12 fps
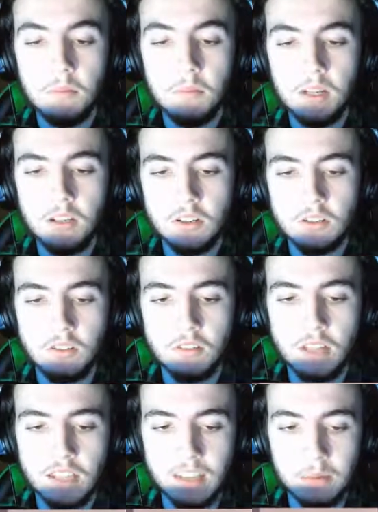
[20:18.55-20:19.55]
But I know
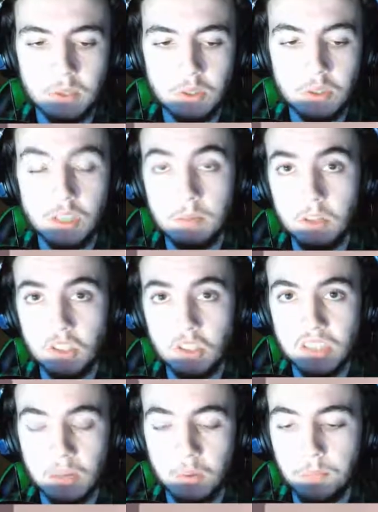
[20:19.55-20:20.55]
Sayori likes apple juice, so I
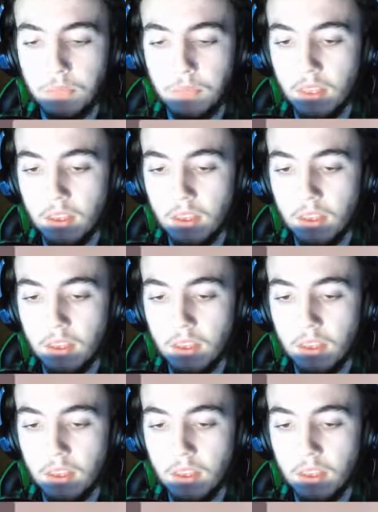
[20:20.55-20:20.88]
purchased that one.